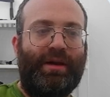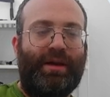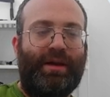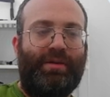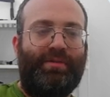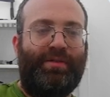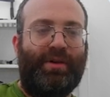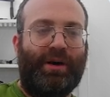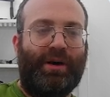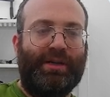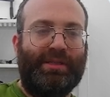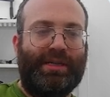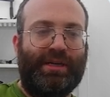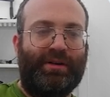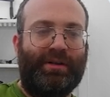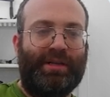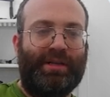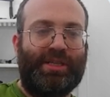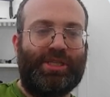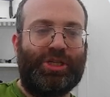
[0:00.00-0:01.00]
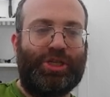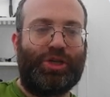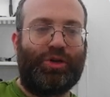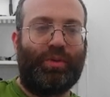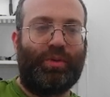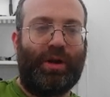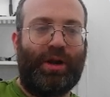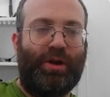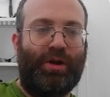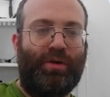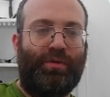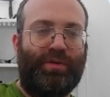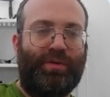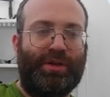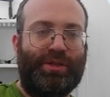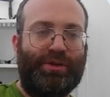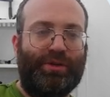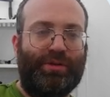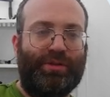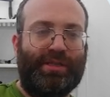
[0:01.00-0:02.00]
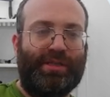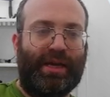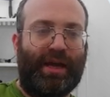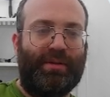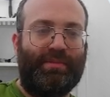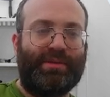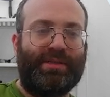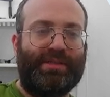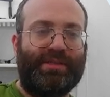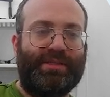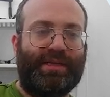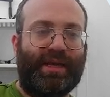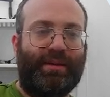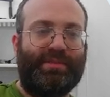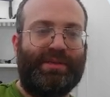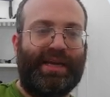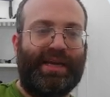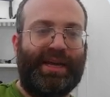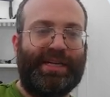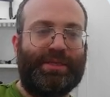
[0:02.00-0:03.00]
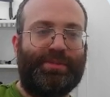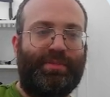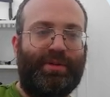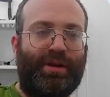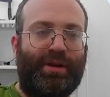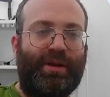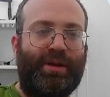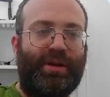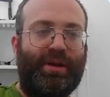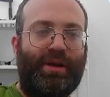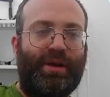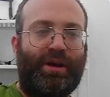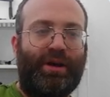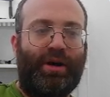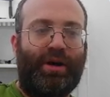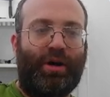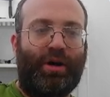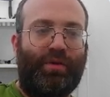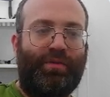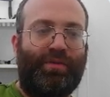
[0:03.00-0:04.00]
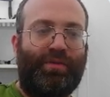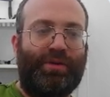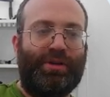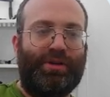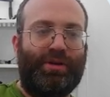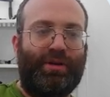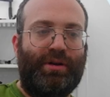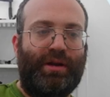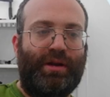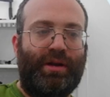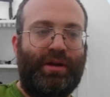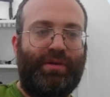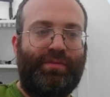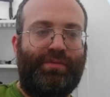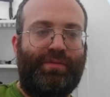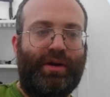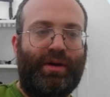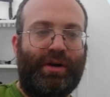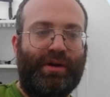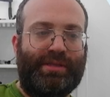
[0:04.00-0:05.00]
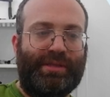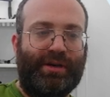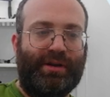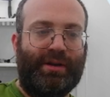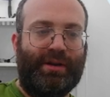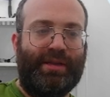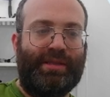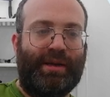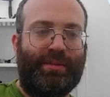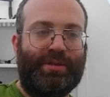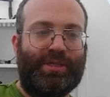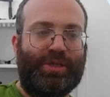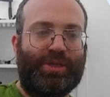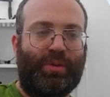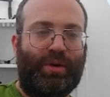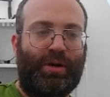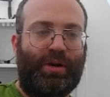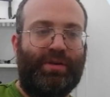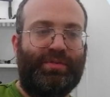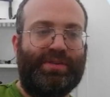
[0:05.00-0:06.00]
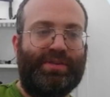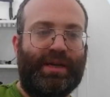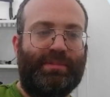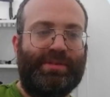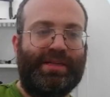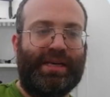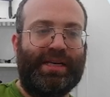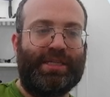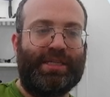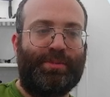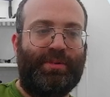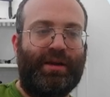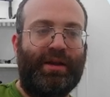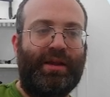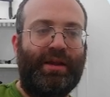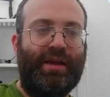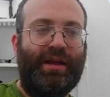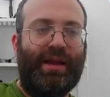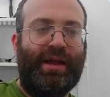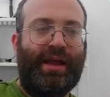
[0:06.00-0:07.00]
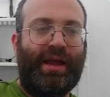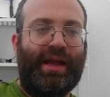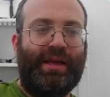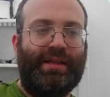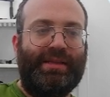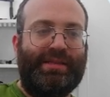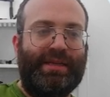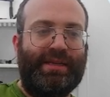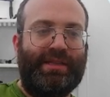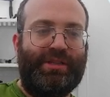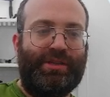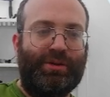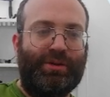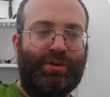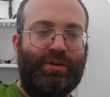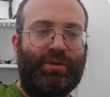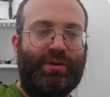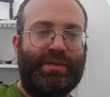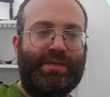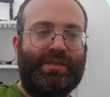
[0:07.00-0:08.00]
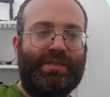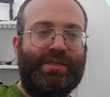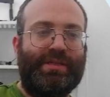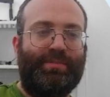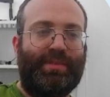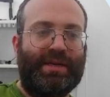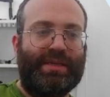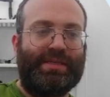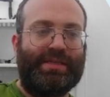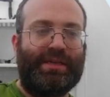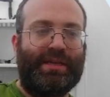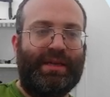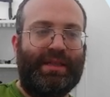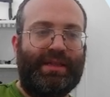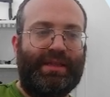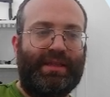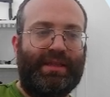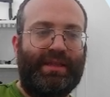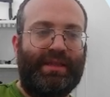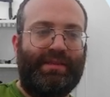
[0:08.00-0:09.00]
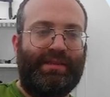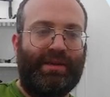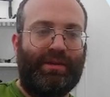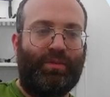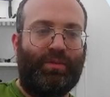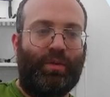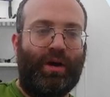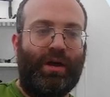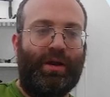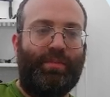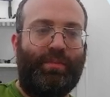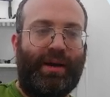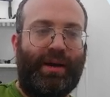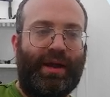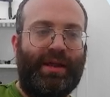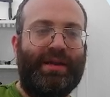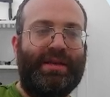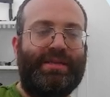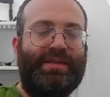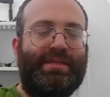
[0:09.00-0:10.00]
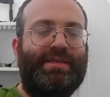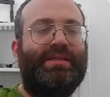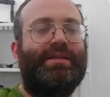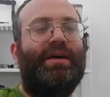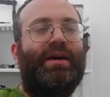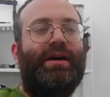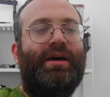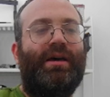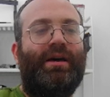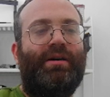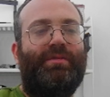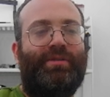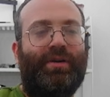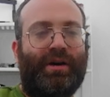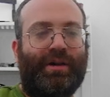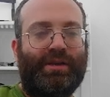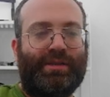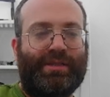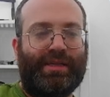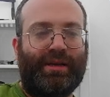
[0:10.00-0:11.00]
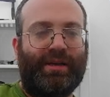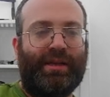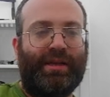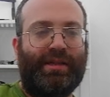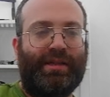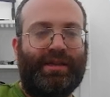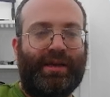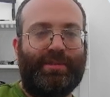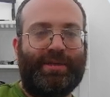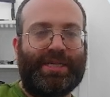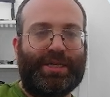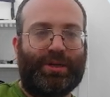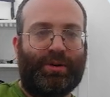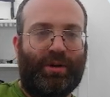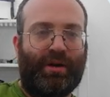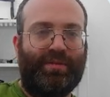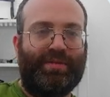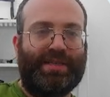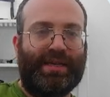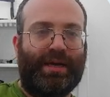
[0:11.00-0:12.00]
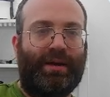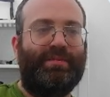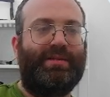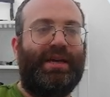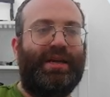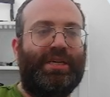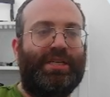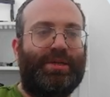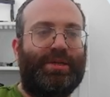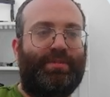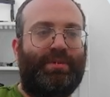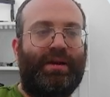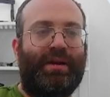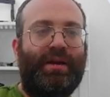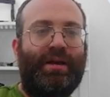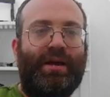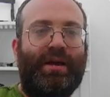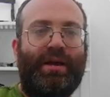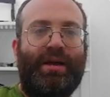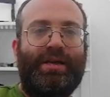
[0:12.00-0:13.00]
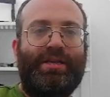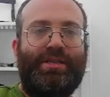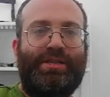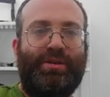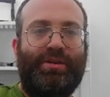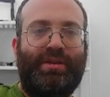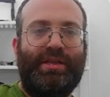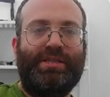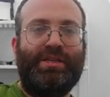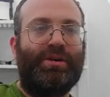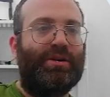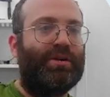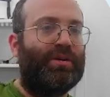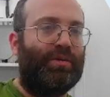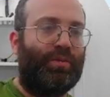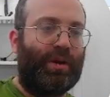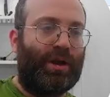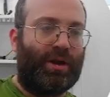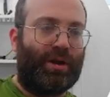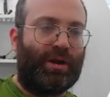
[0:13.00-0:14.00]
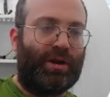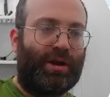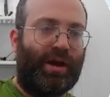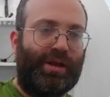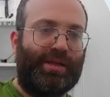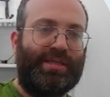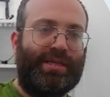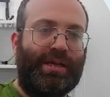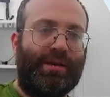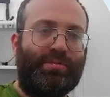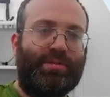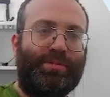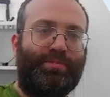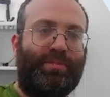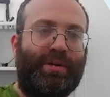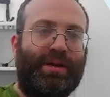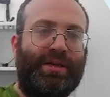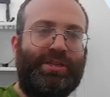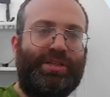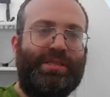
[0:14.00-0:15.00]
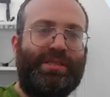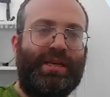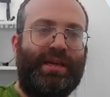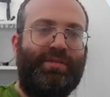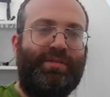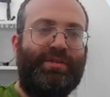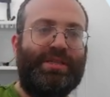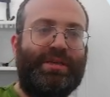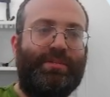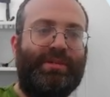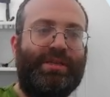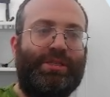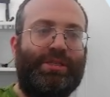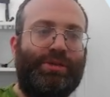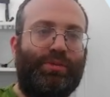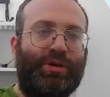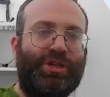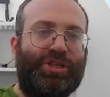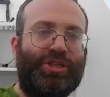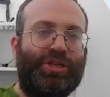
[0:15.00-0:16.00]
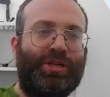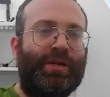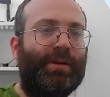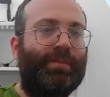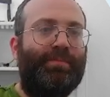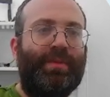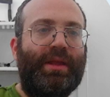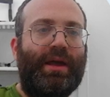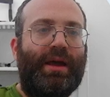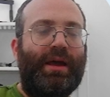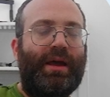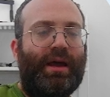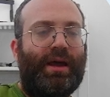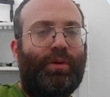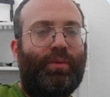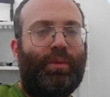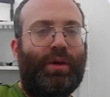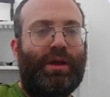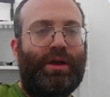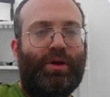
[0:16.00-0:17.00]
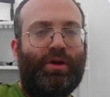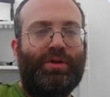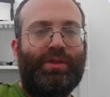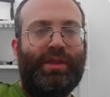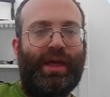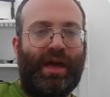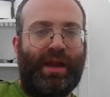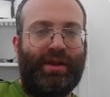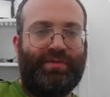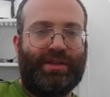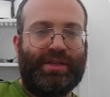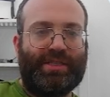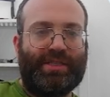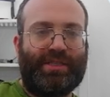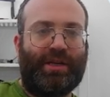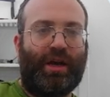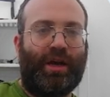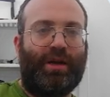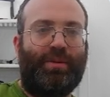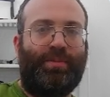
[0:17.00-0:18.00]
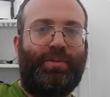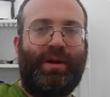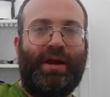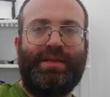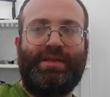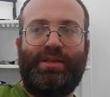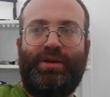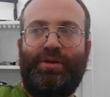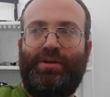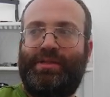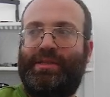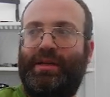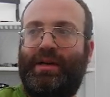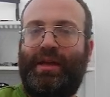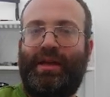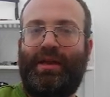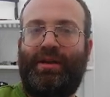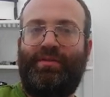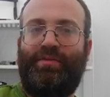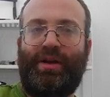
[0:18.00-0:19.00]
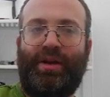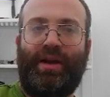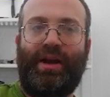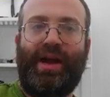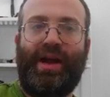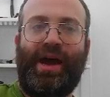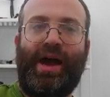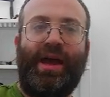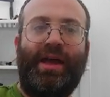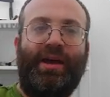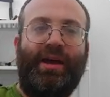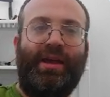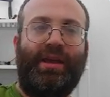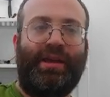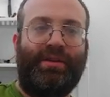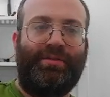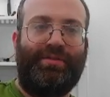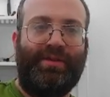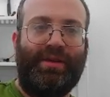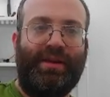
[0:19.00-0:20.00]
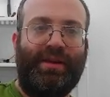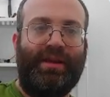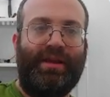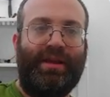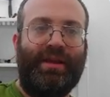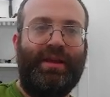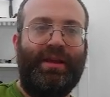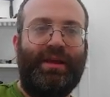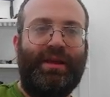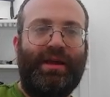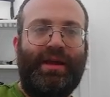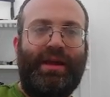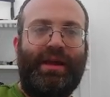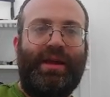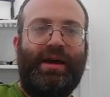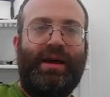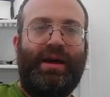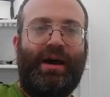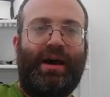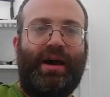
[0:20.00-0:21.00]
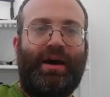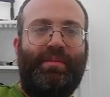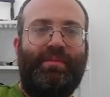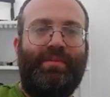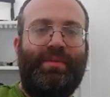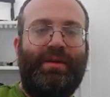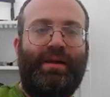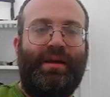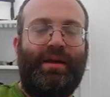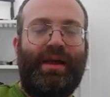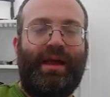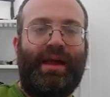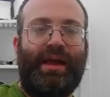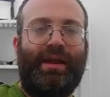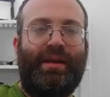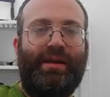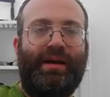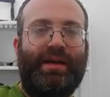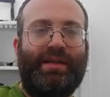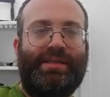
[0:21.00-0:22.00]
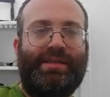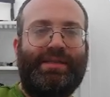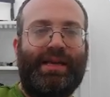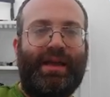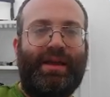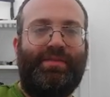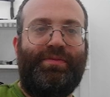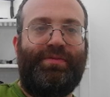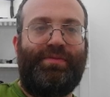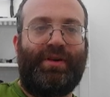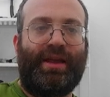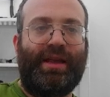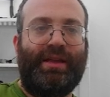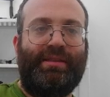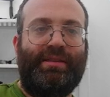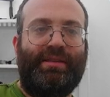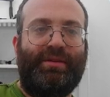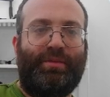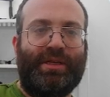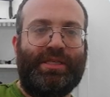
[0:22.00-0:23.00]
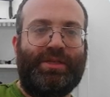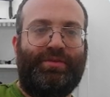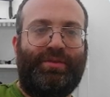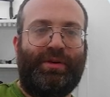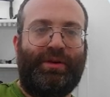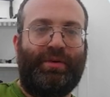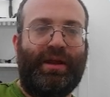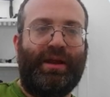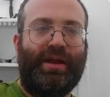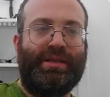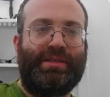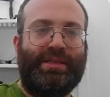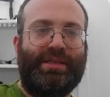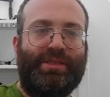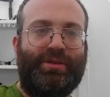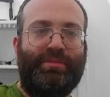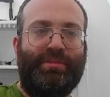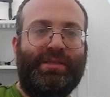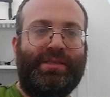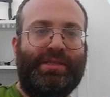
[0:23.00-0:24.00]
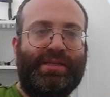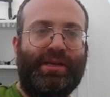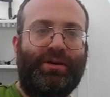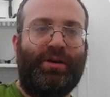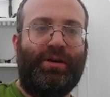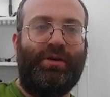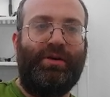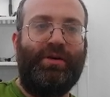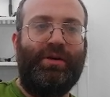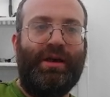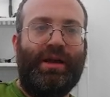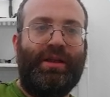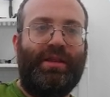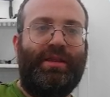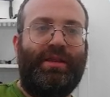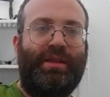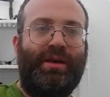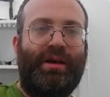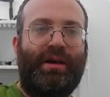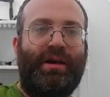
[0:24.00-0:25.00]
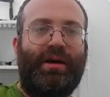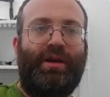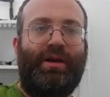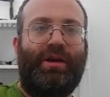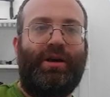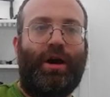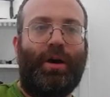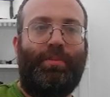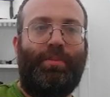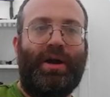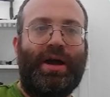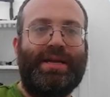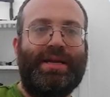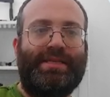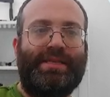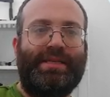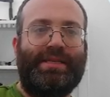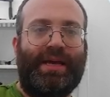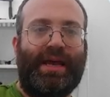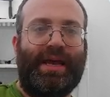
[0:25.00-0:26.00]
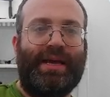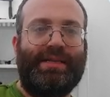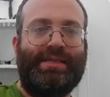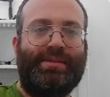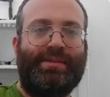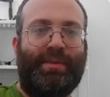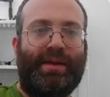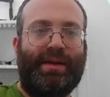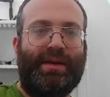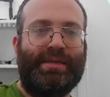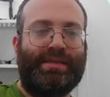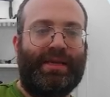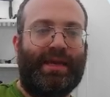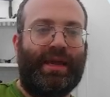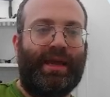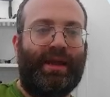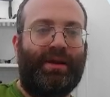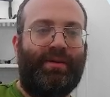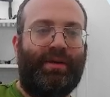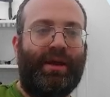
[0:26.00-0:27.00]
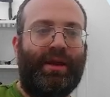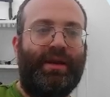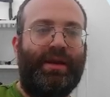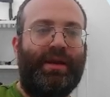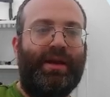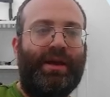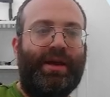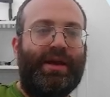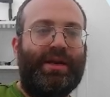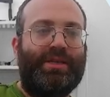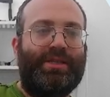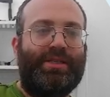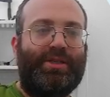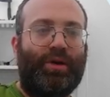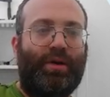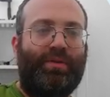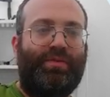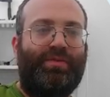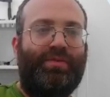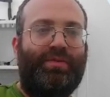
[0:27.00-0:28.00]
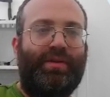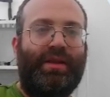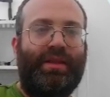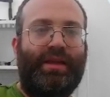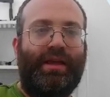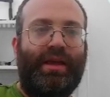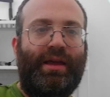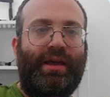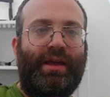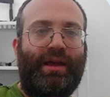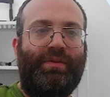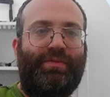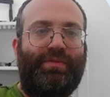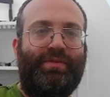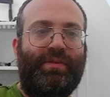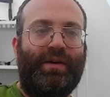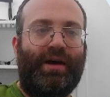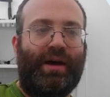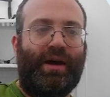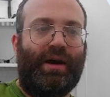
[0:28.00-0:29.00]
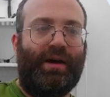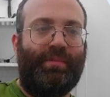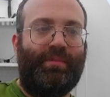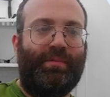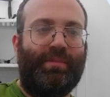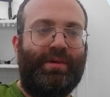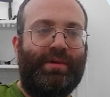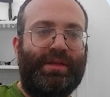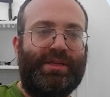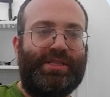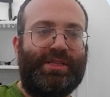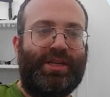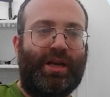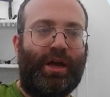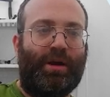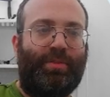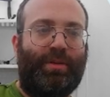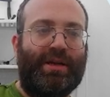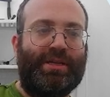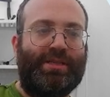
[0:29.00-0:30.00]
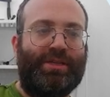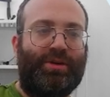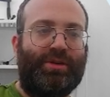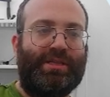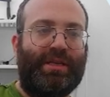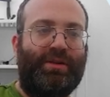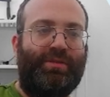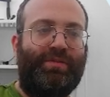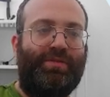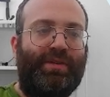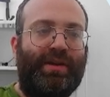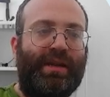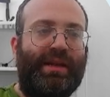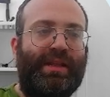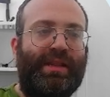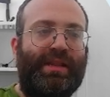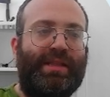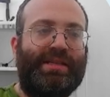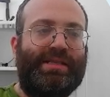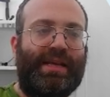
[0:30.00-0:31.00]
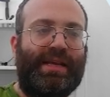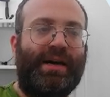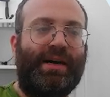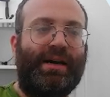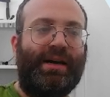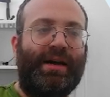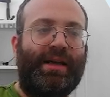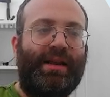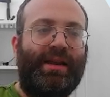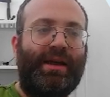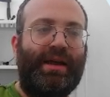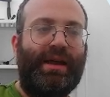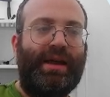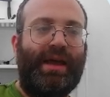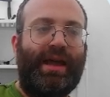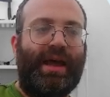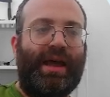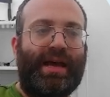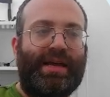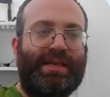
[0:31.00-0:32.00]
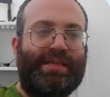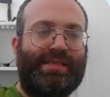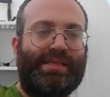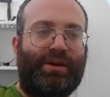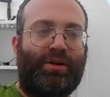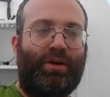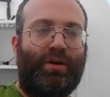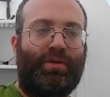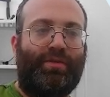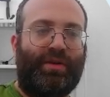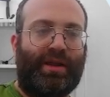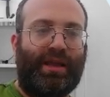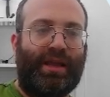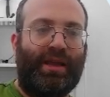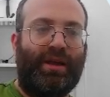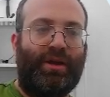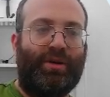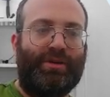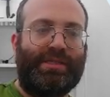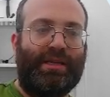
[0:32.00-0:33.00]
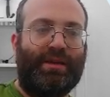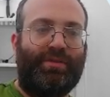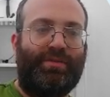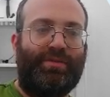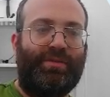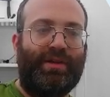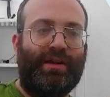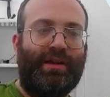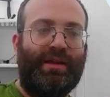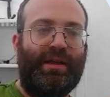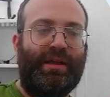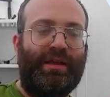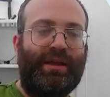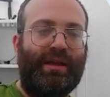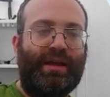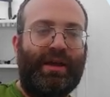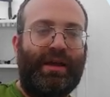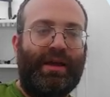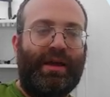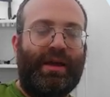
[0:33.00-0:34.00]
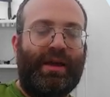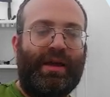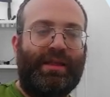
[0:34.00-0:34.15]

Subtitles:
volatility squared over 2 times time to expiry over volatility times square root of time to expiry. And D2 is basically D1 minus volatility times square root of time to expiry. So these are weird concepts, but just to give you some intuition, we know that if the stock price goes to like very high, like infinity, and let's say forget the risk-free rate, let's assume it's 0, the call price is S minus K, right? So if the stock price goes to infinity, this ln S0 over K goes to infinity, and